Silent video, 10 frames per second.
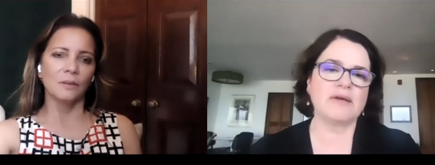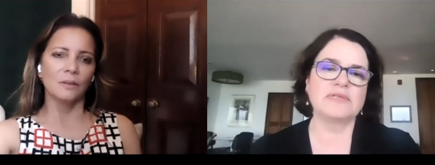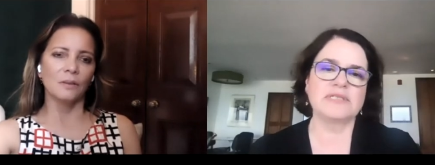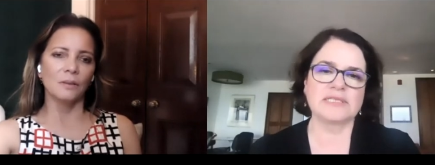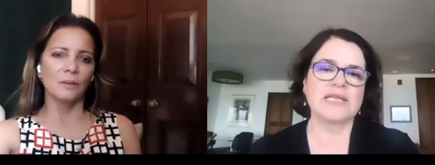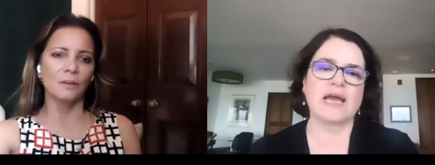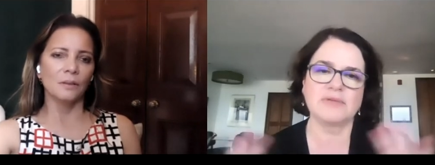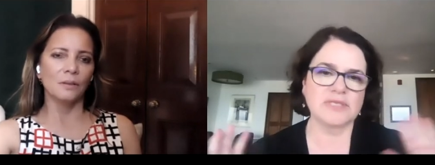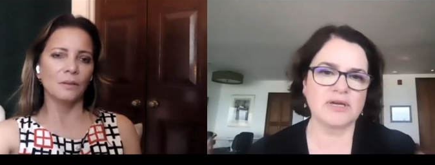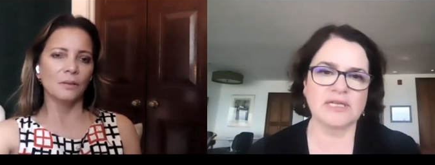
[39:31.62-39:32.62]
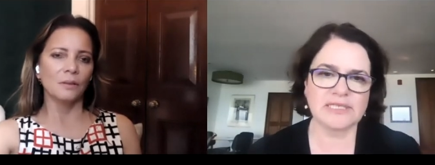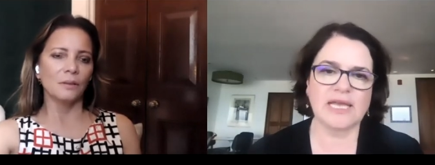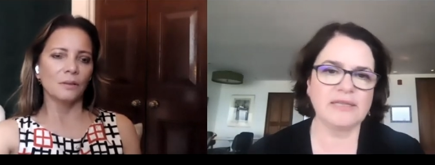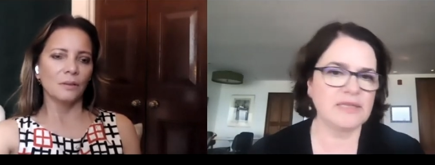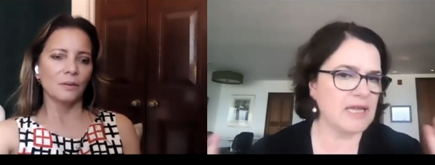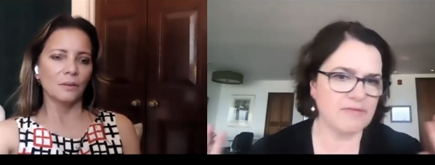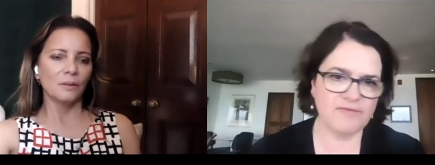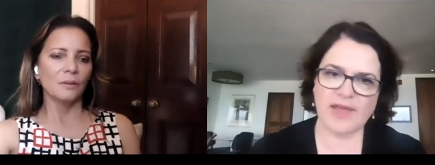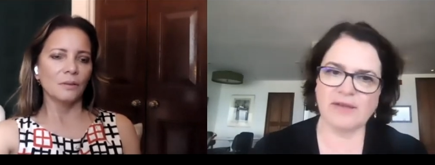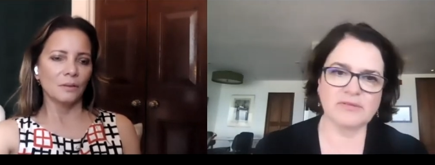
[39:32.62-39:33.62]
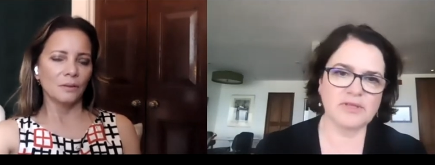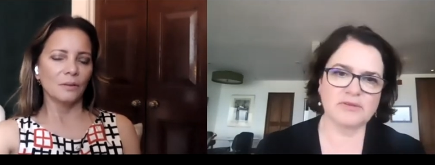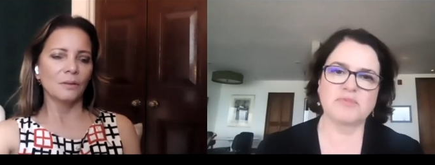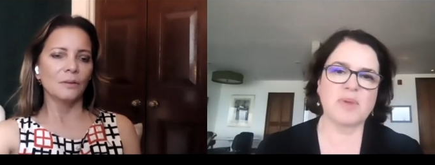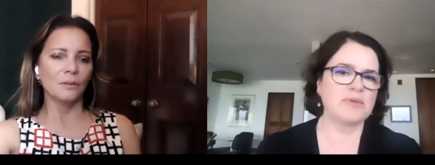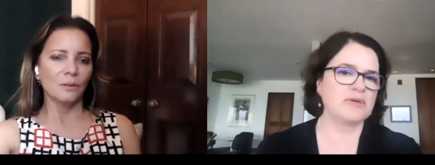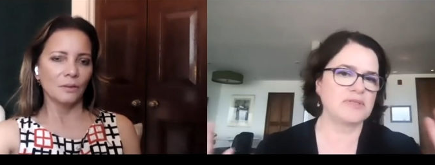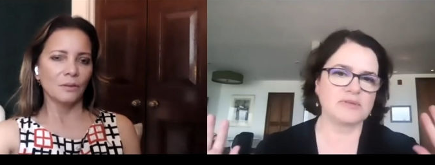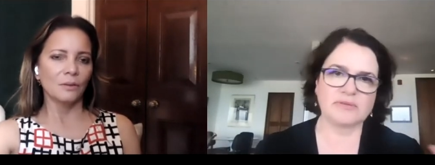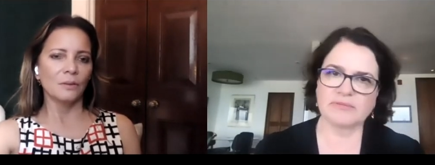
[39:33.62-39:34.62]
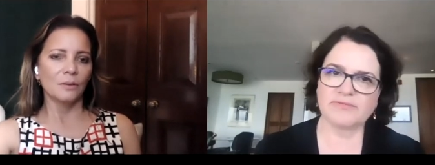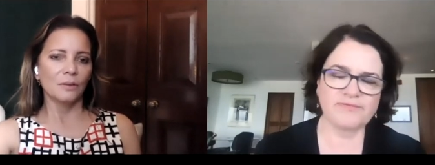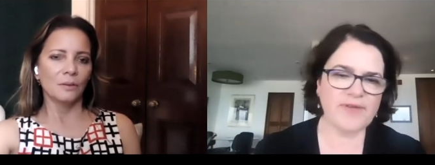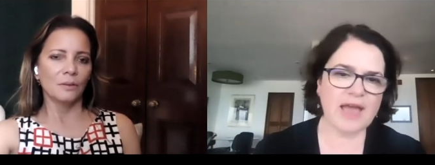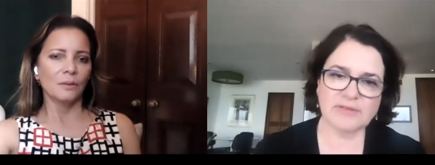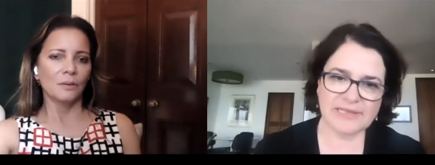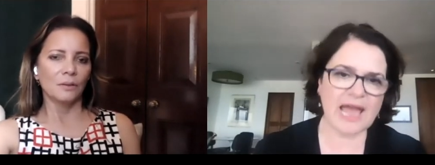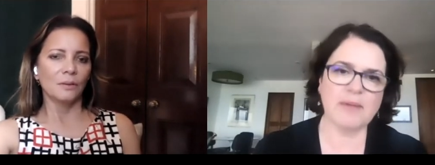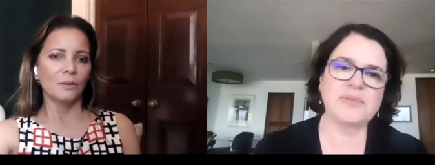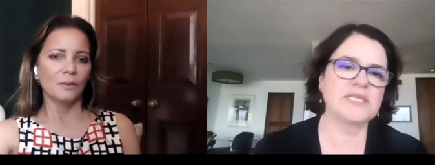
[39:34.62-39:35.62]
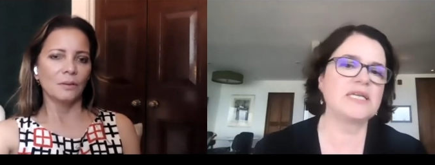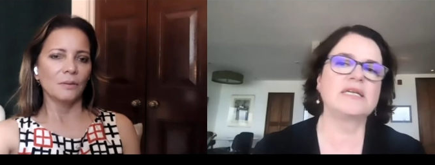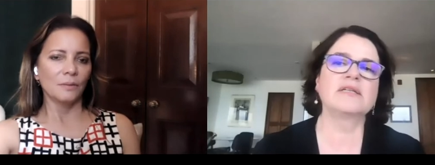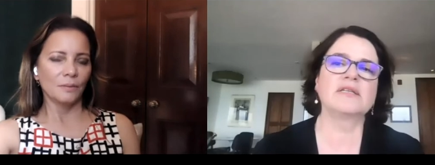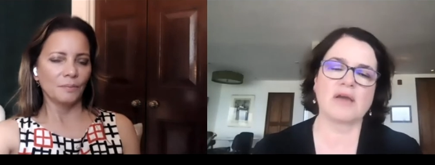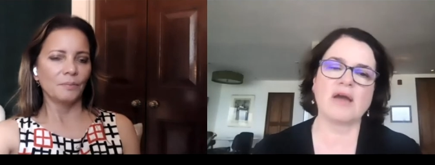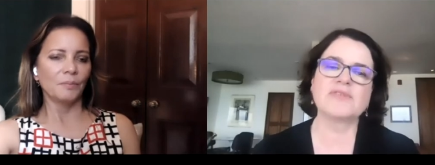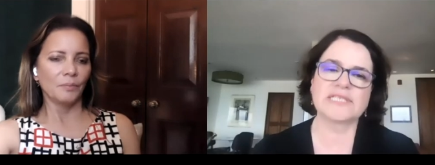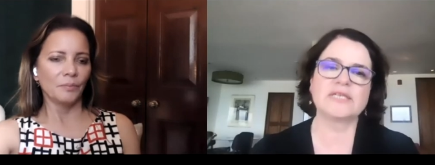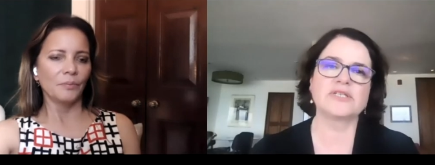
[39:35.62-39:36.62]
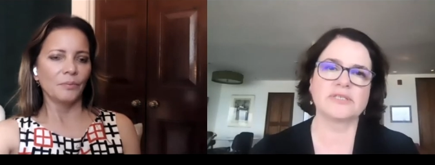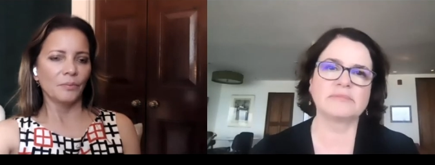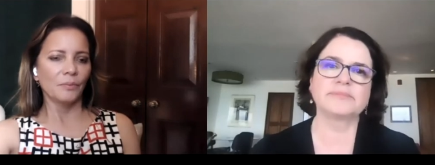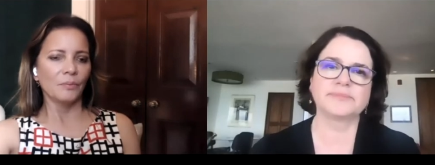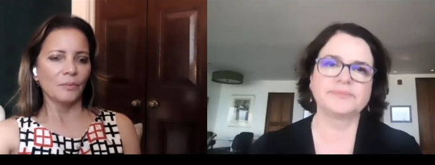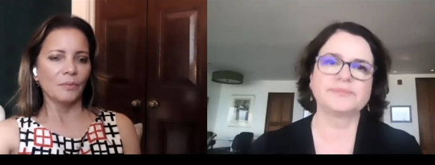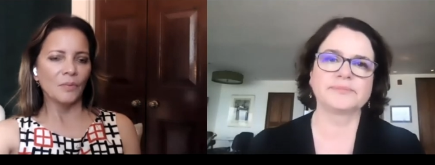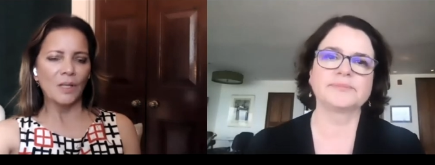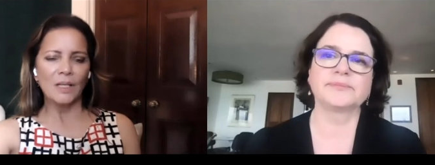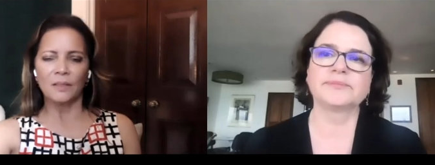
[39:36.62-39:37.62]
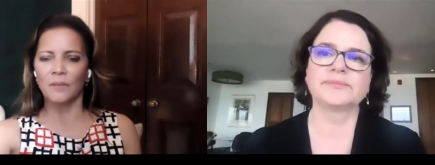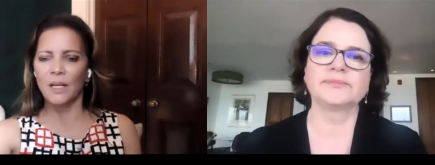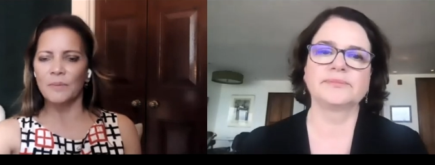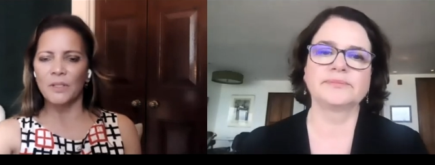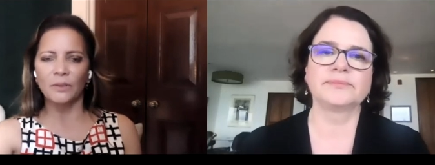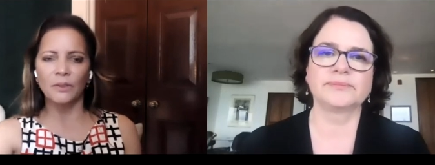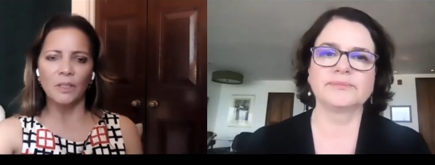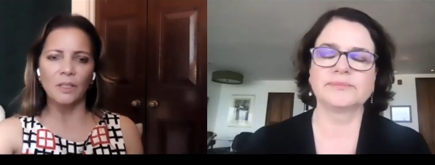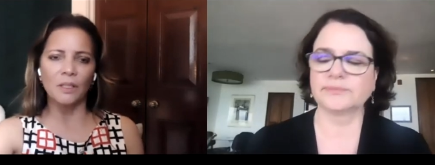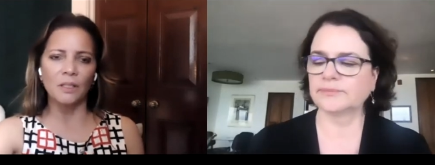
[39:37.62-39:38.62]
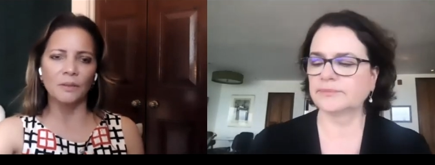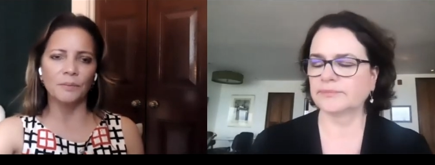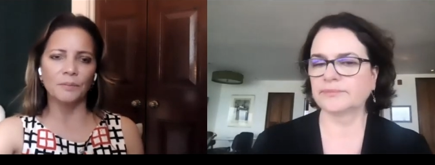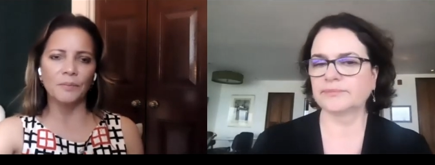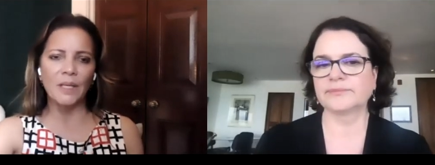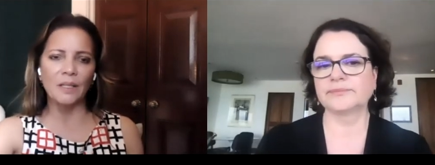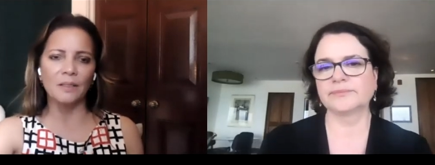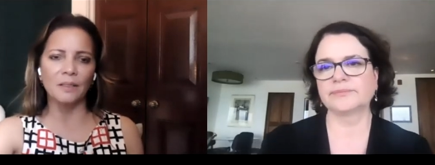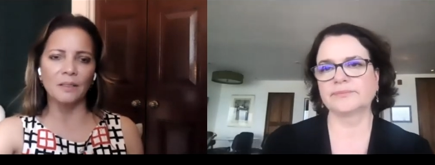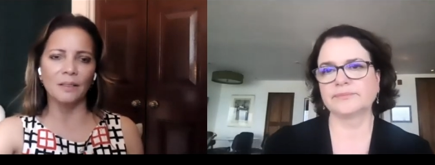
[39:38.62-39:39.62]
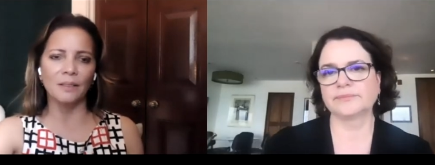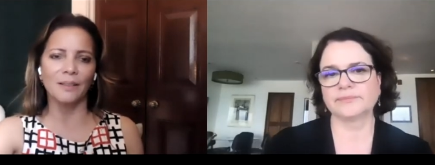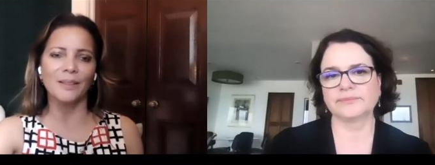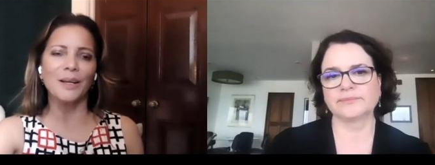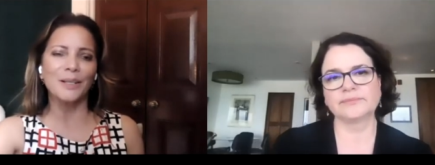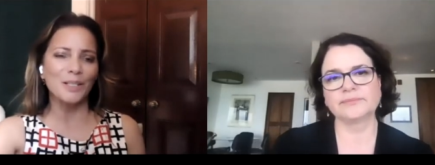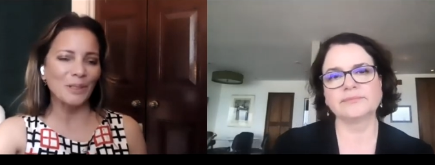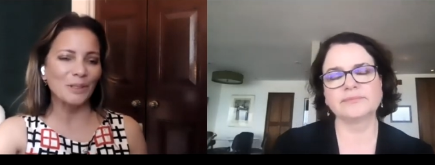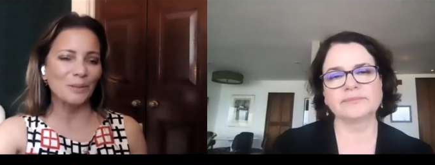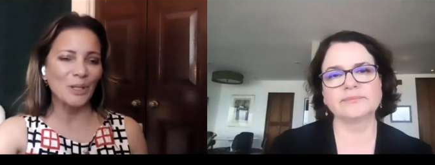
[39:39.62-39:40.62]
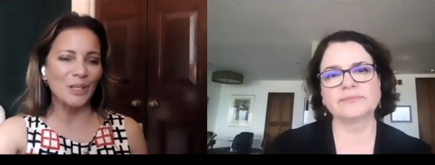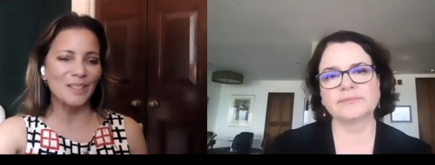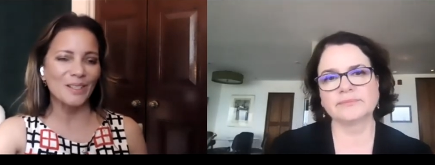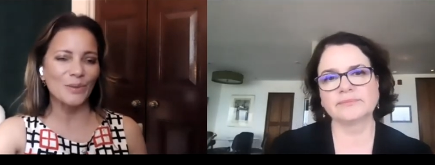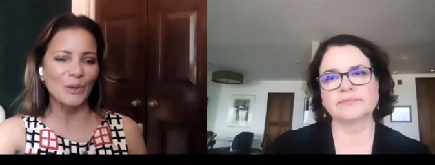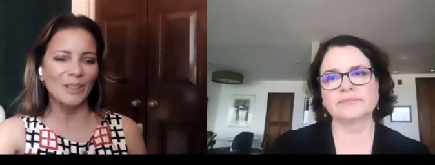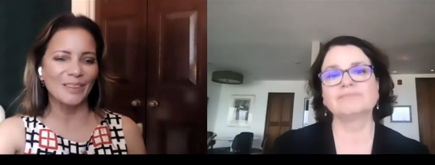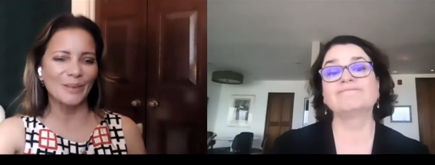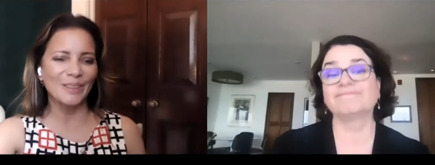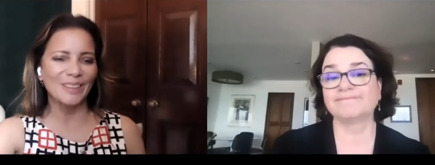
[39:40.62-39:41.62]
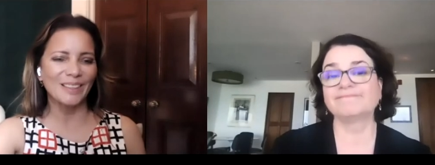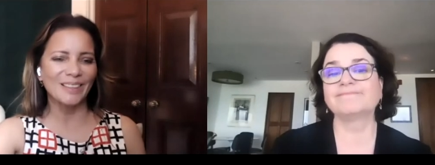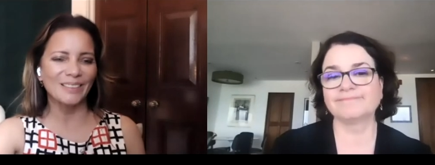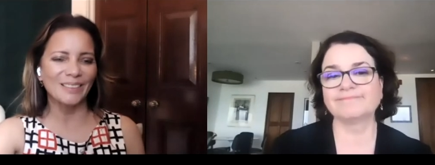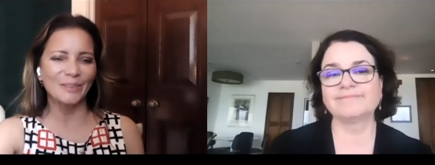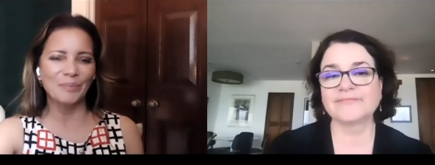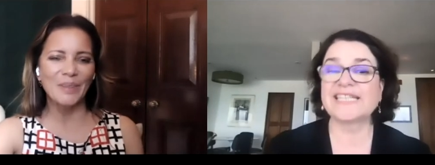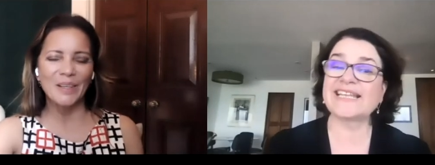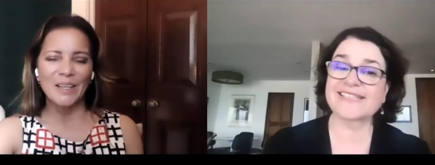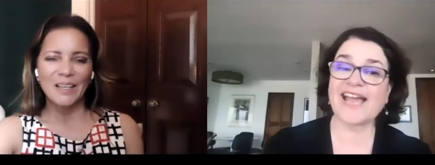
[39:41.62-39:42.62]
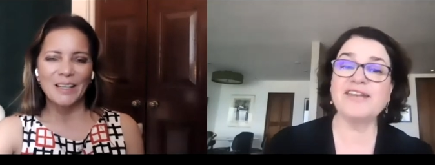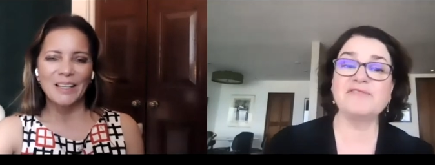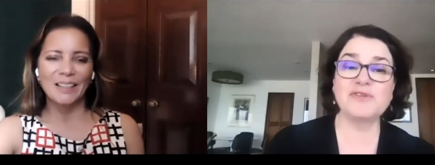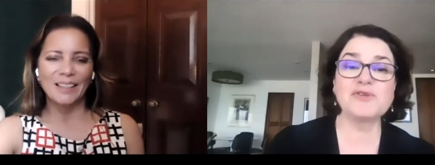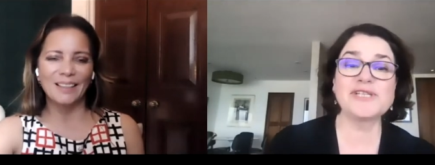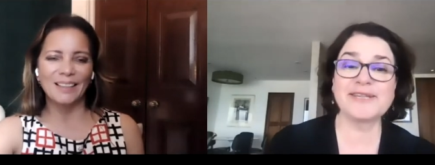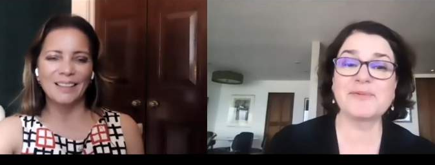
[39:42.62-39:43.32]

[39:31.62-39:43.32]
Speaker 1: was that was a godsend that i found those memos and found that particular conversation
Speaker 2: yeah absolutely uh, and in an unexpected place as well i would think you know.
Speaker 1: that's kind of usually the